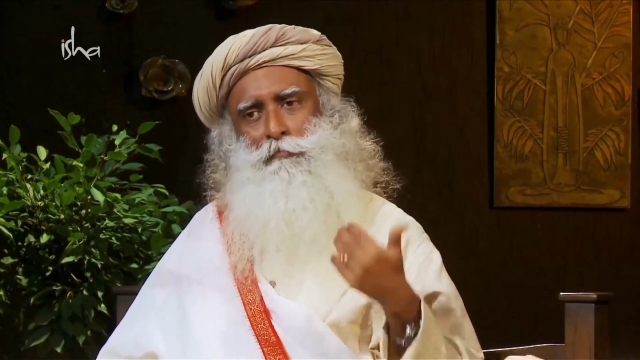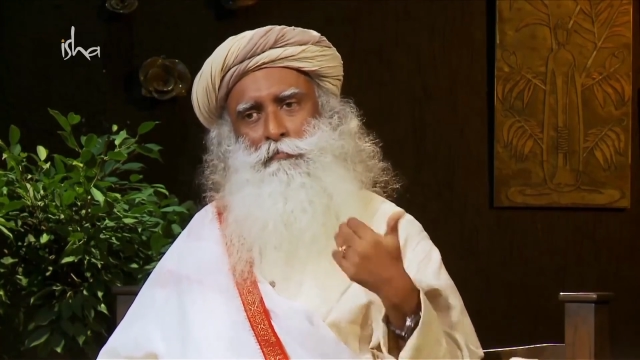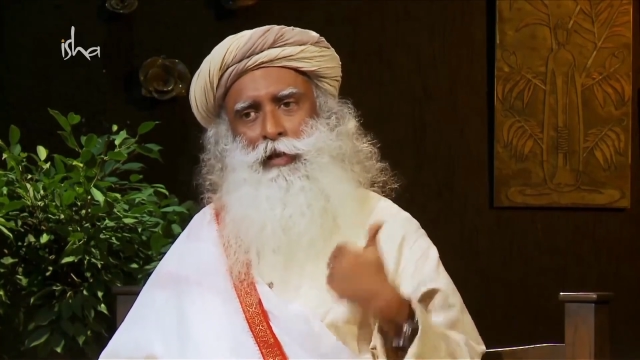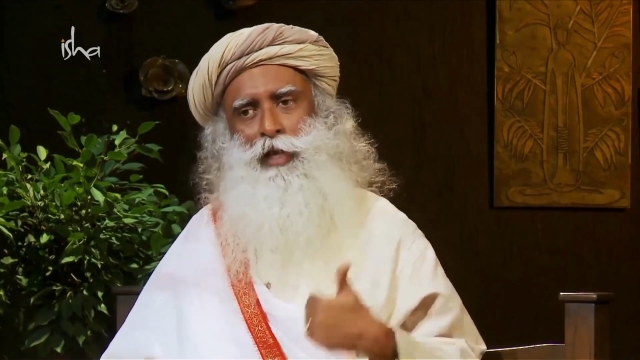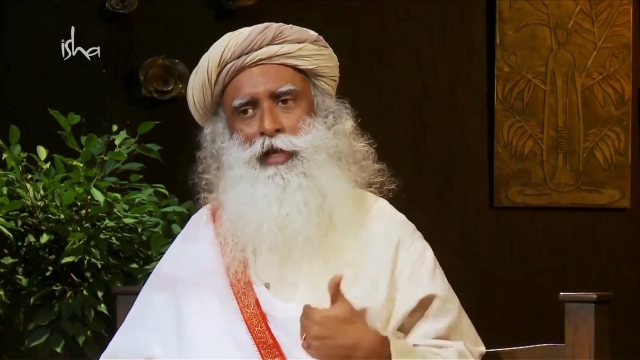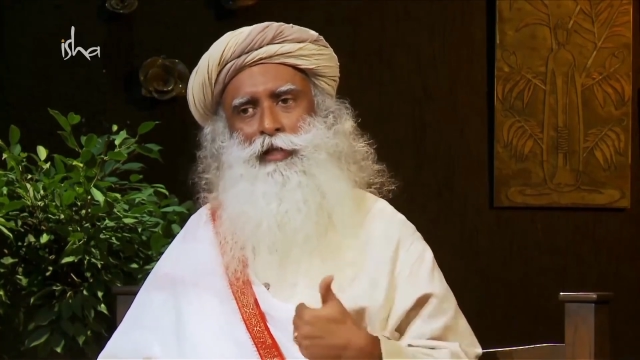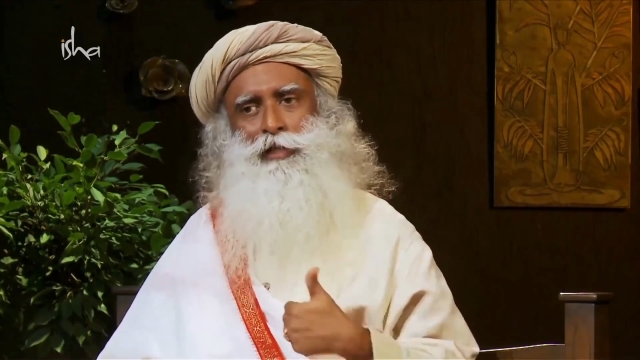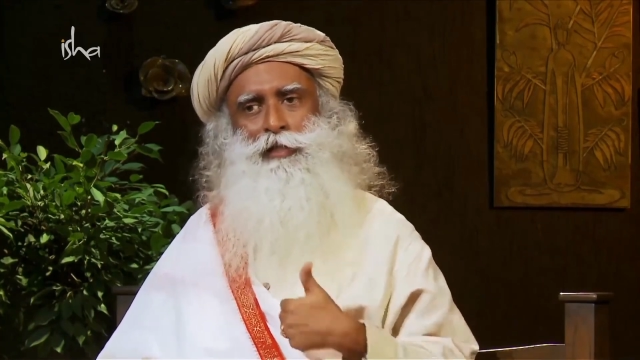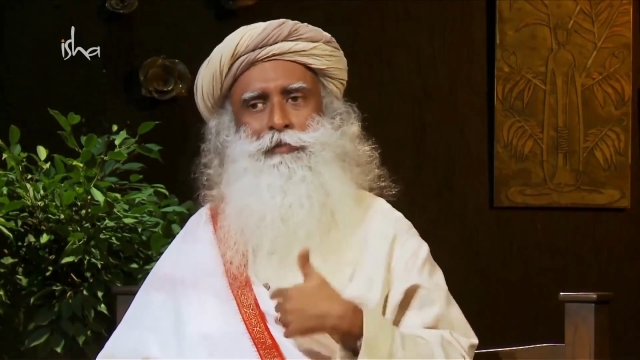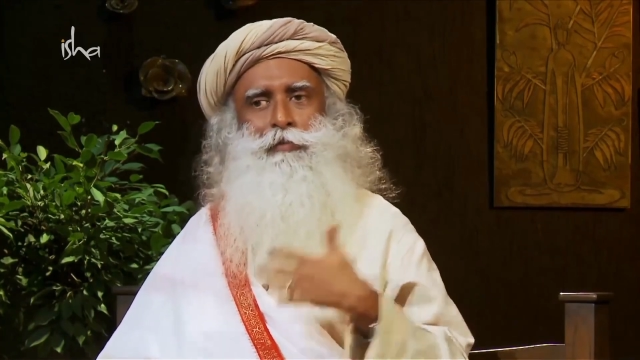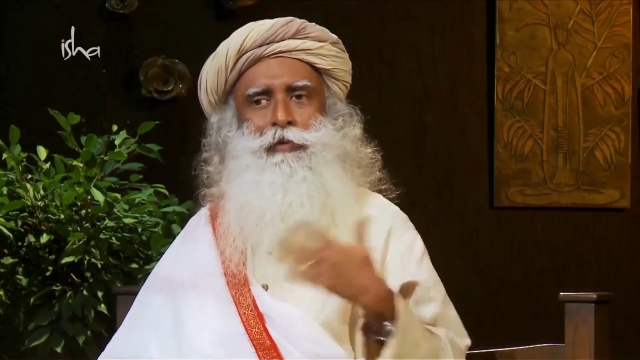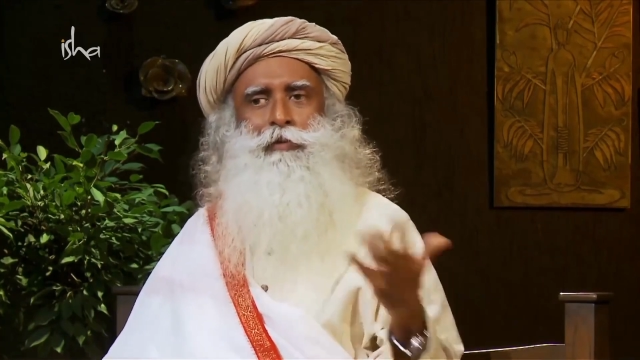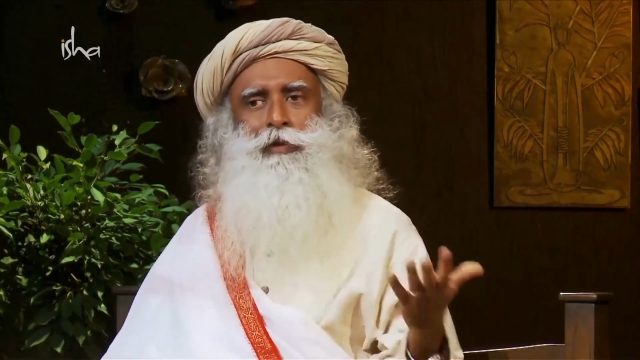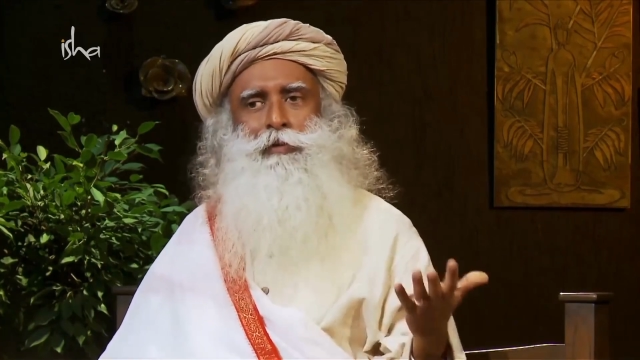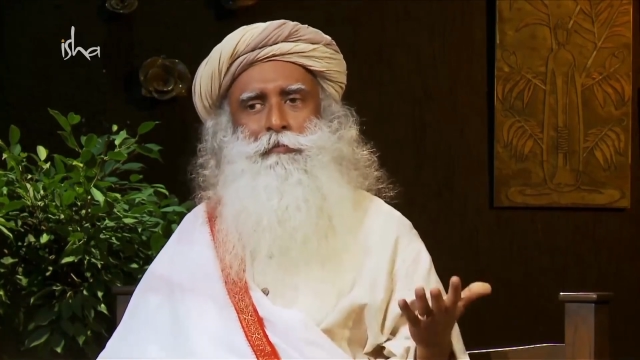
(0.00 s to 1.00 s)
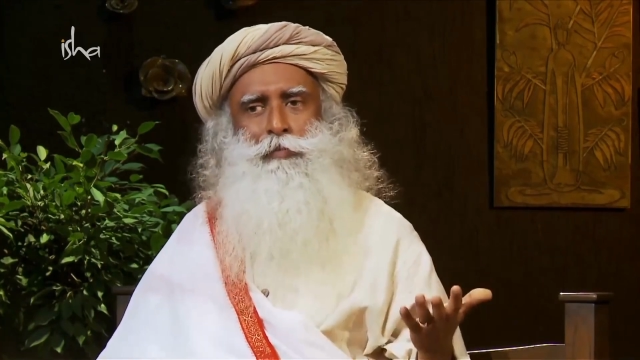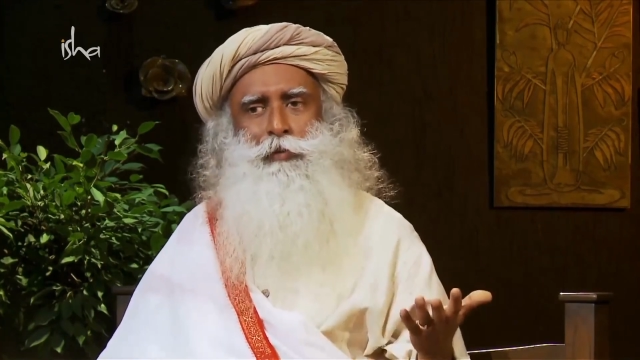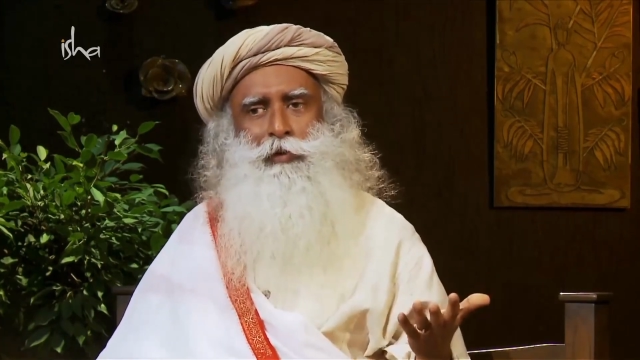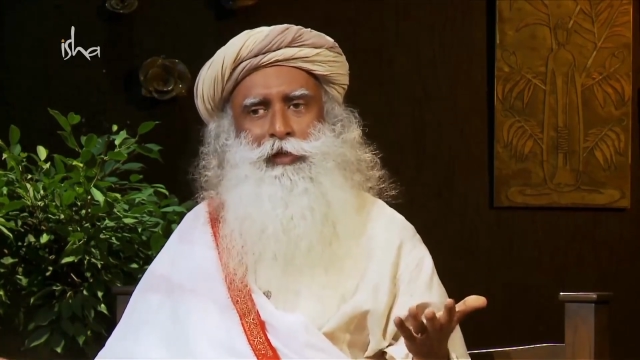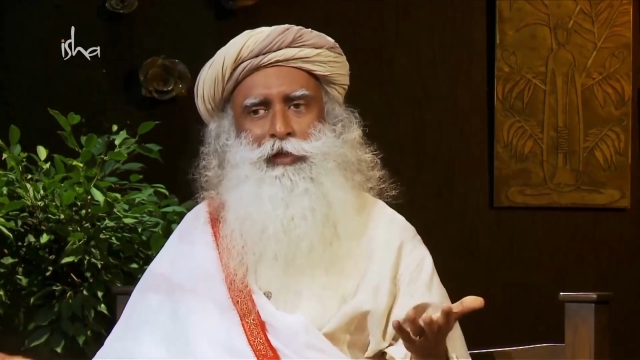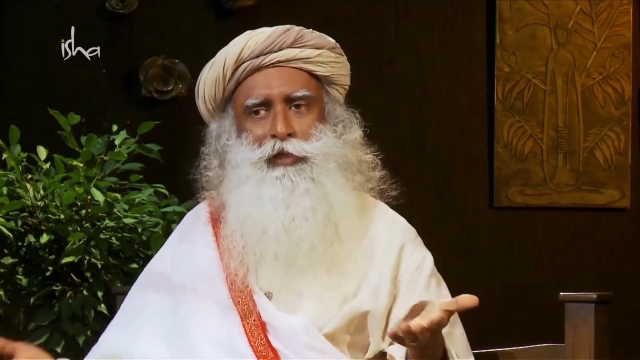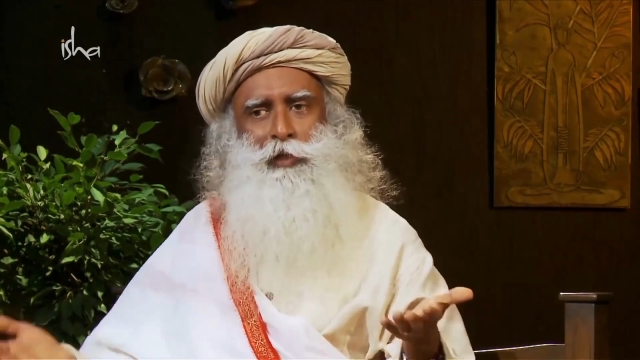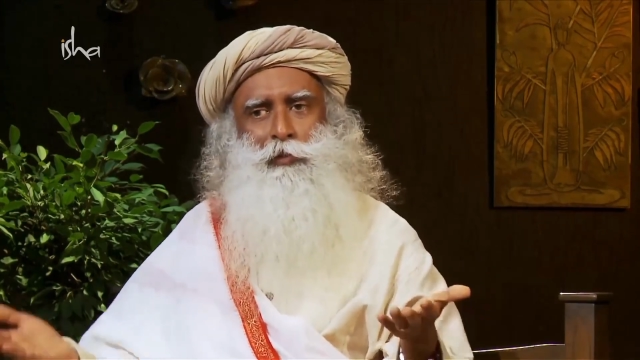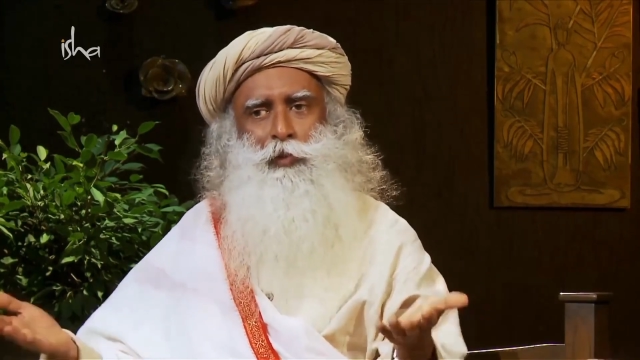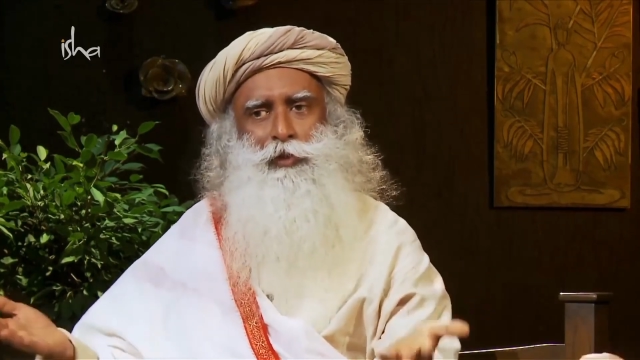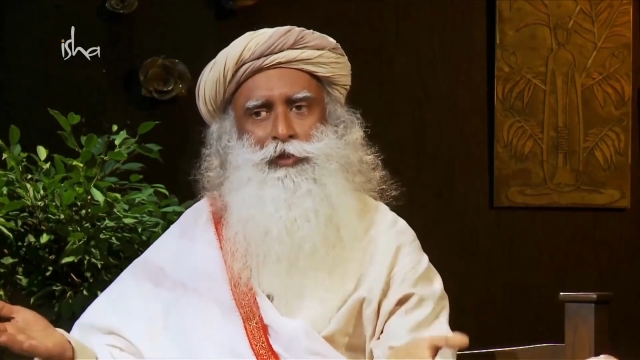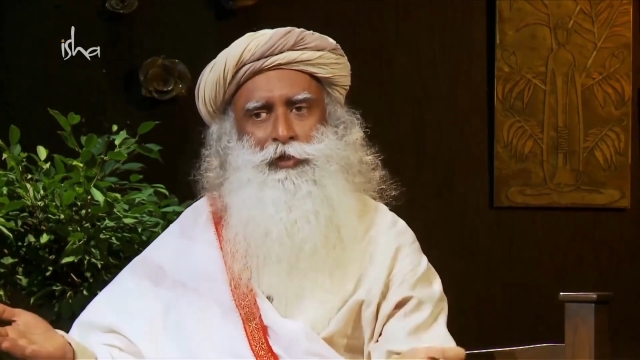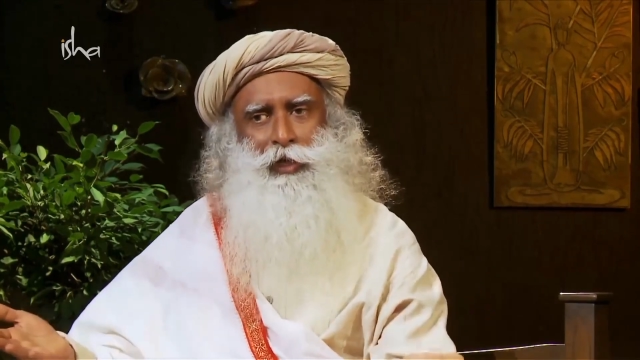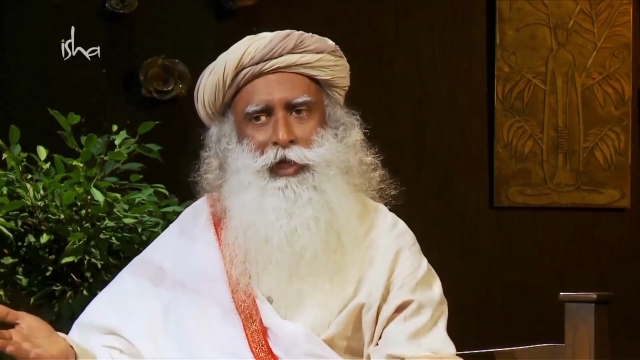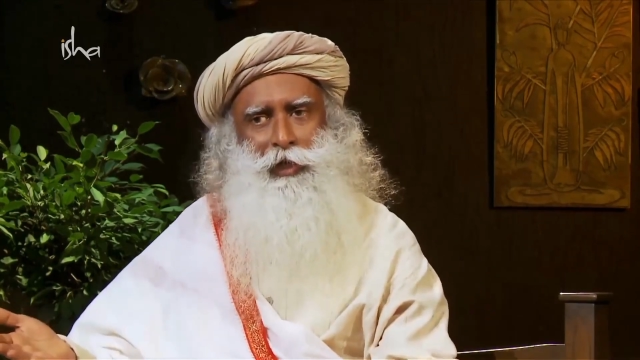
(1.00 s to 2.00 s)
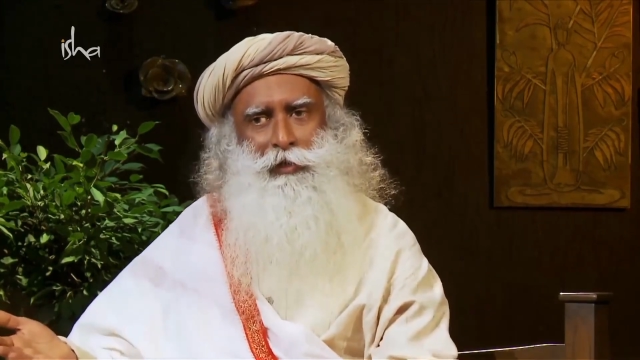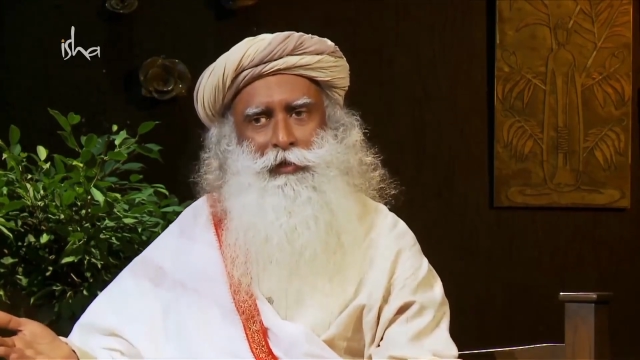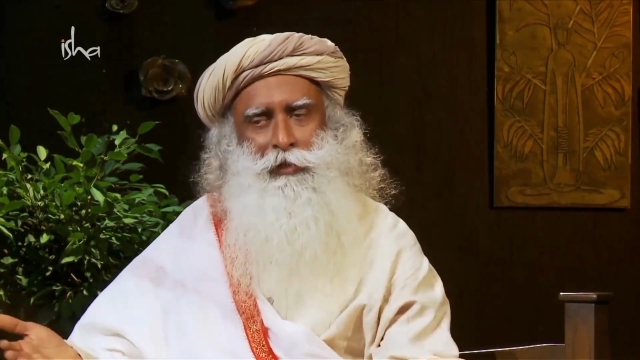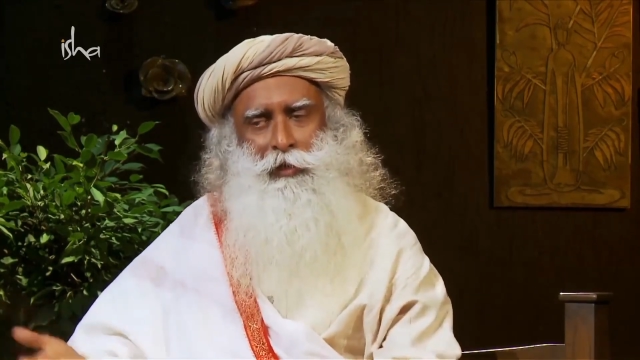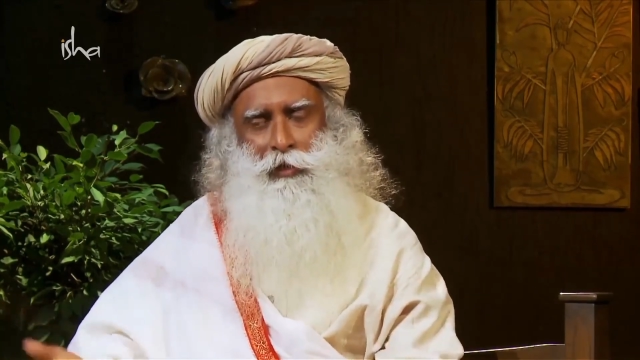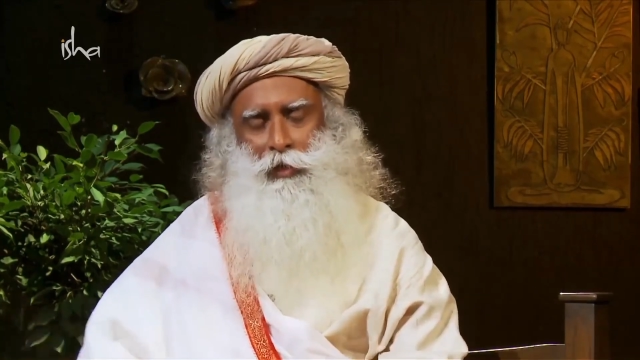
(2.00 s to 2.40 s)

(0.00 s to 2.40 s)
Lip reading: Mine is more important than what's right,